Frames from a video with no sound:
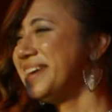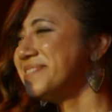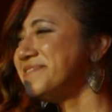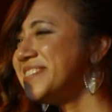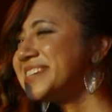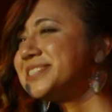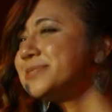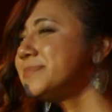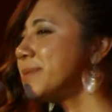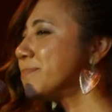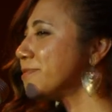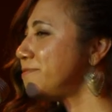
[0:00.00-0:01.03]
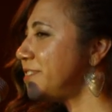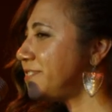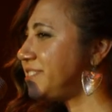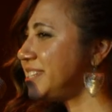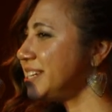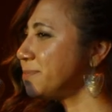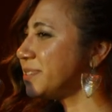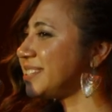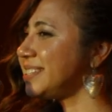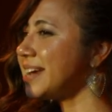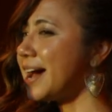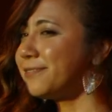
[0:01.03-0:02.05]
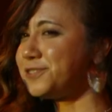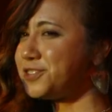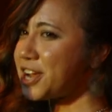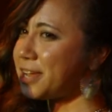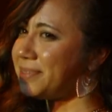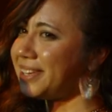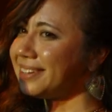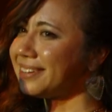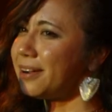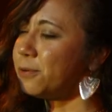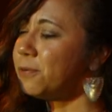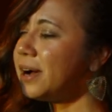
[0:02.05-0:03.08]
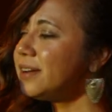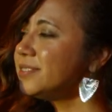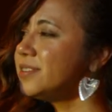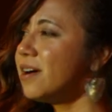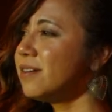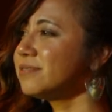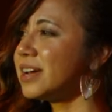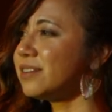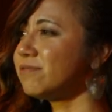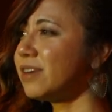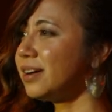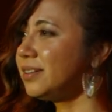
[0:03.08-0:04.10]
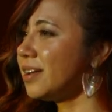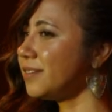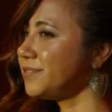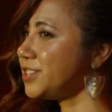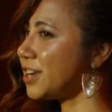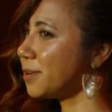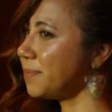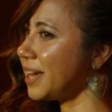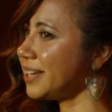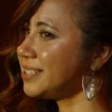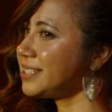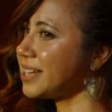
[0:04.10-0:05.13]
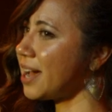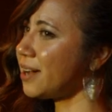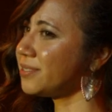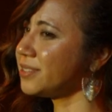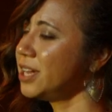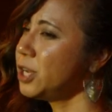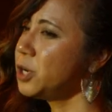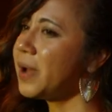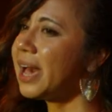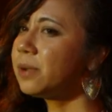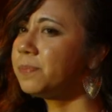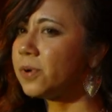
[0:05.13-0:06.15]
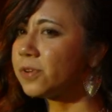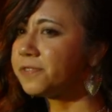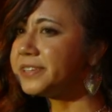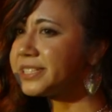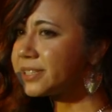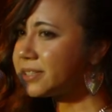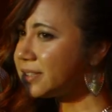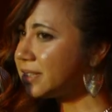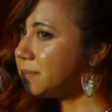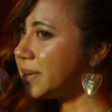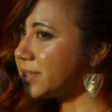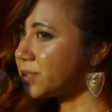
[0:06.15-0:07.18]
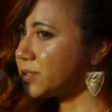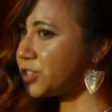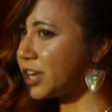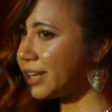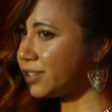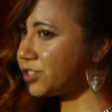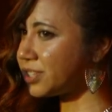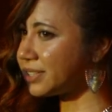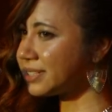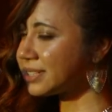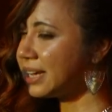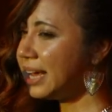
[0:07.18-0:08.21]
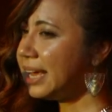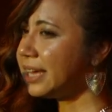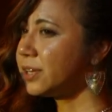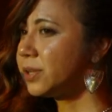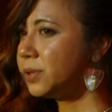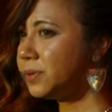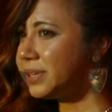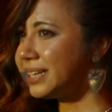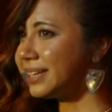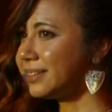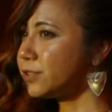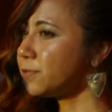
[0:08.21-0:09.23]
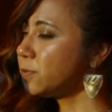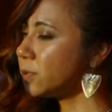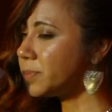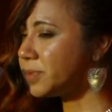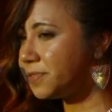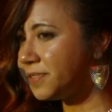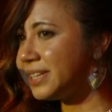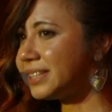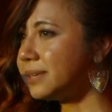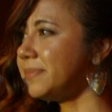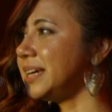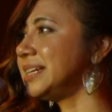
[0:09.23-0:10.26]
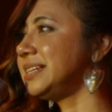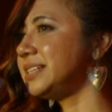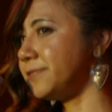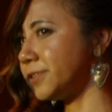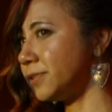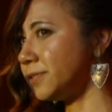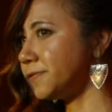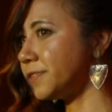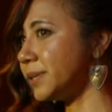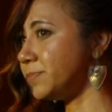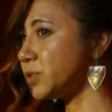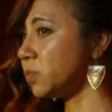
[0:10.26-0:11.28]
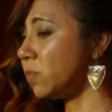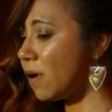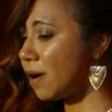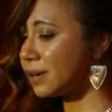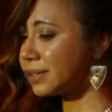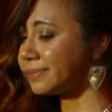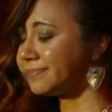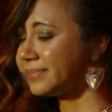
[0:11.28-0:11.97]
Victim number 15 was Daft Jamie, a well known and well loved young man in town who had both physical and mental challenges, including deformed feet that made it difficult for him to walk.